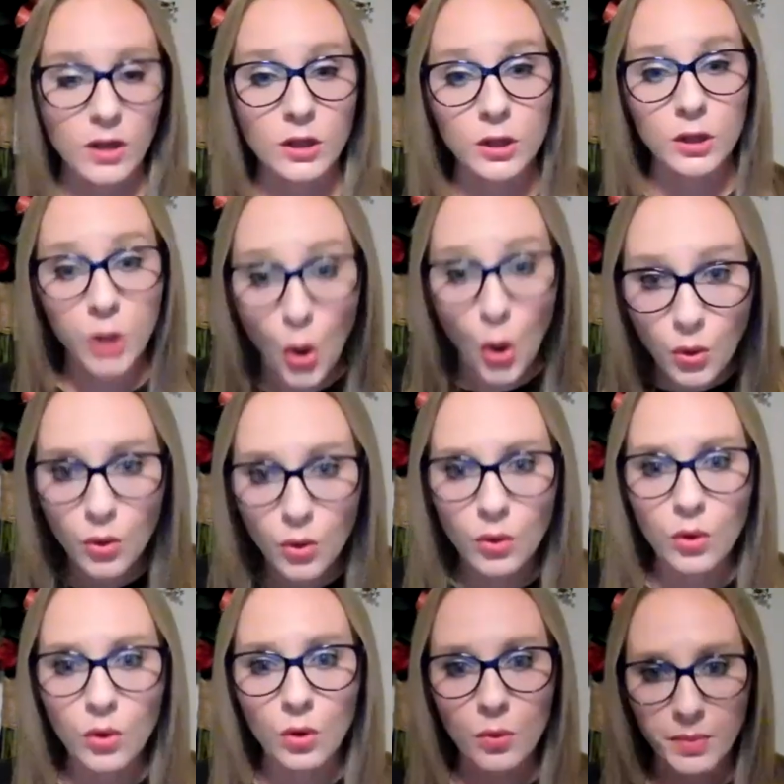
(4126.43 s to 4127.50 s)

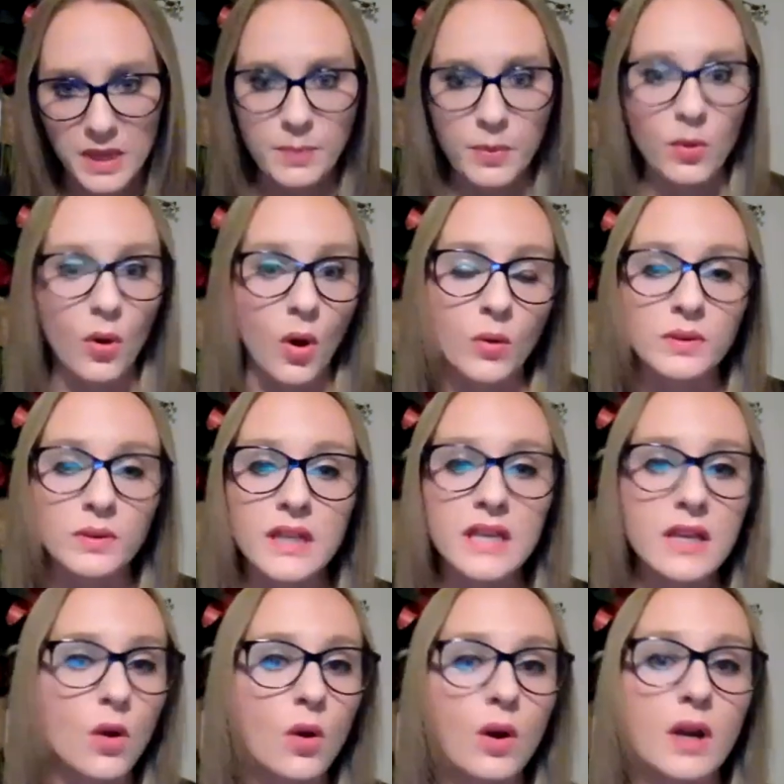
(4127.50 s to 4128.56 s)
local people only,
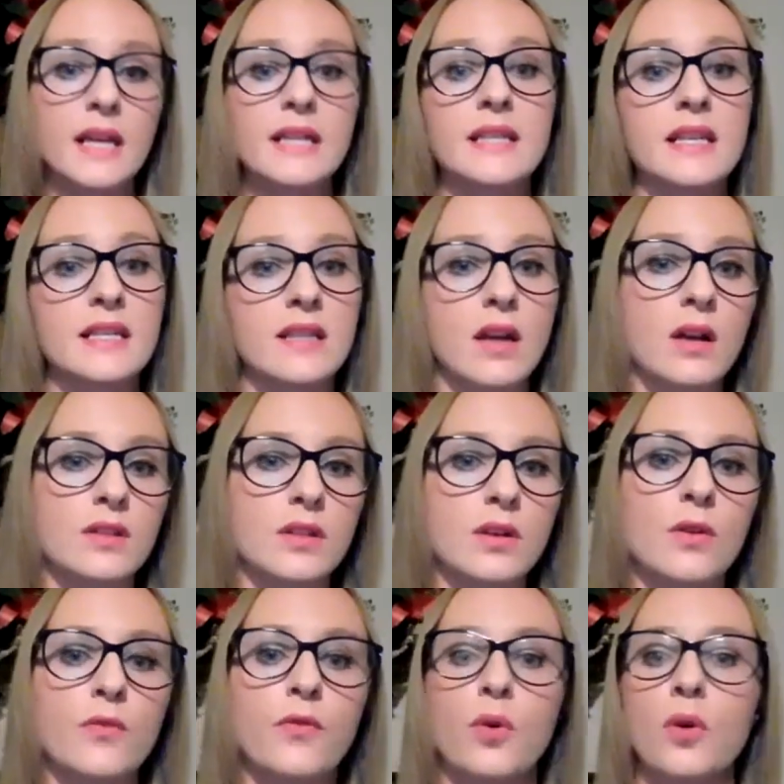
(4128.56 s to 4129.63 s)
or is this
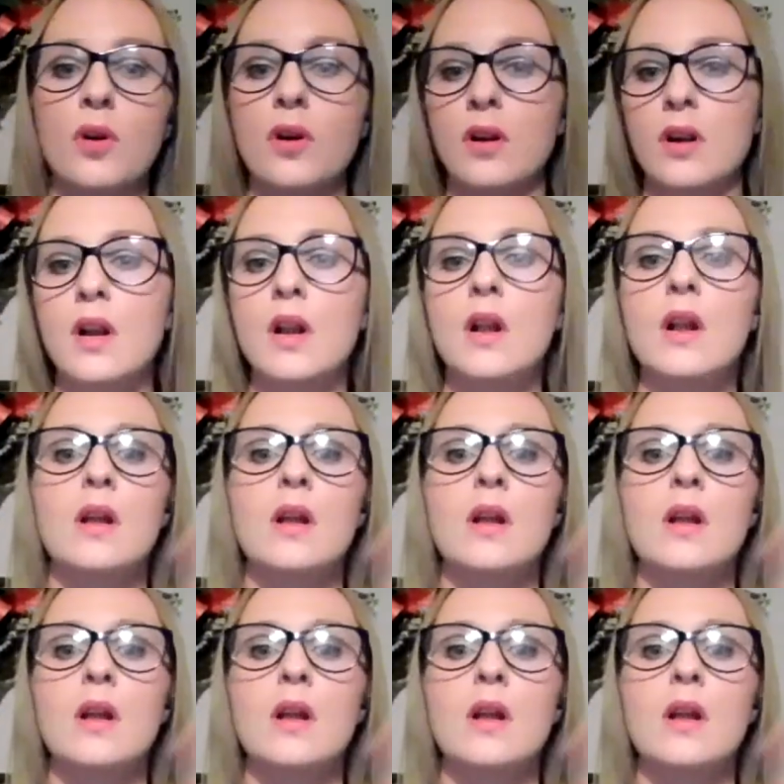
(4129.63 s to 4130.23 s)
also for